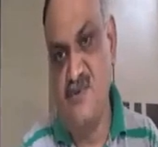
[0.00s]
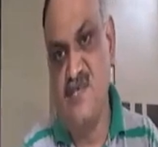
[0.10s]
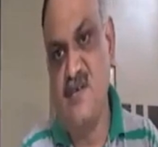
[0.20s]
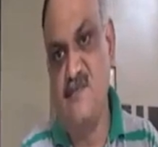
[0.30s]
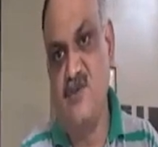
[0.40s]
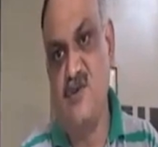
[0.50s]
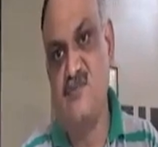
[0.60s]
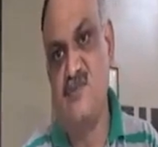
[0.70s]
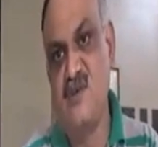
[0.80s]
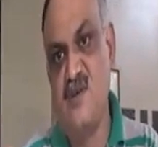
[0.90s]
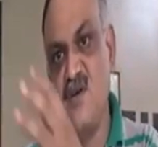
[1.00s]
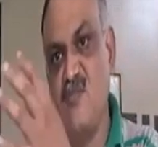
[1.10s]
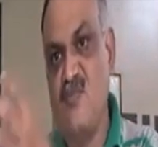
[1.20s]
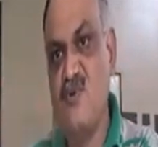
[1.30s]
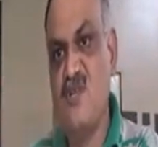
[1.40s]
Few symptoms,
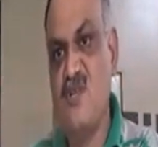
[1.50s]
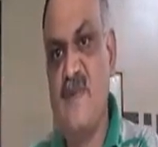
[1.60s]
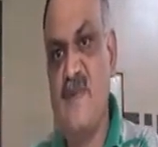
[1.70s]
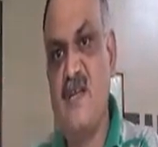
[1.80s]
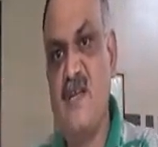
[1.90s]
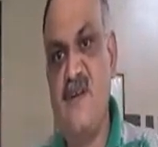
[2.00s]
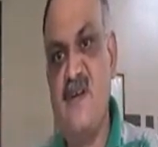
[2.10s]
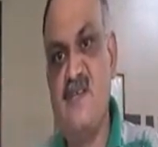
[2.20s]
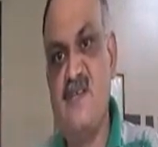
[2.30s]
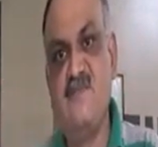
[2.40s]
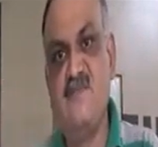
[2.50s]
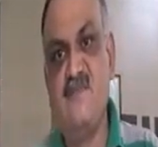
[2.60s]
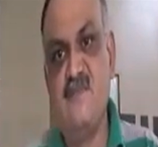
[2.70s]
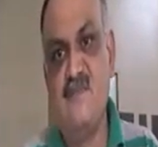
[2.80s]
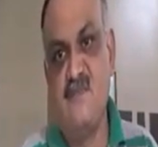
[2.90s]
put them in
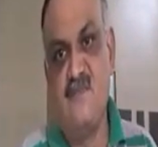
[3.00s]
repertory,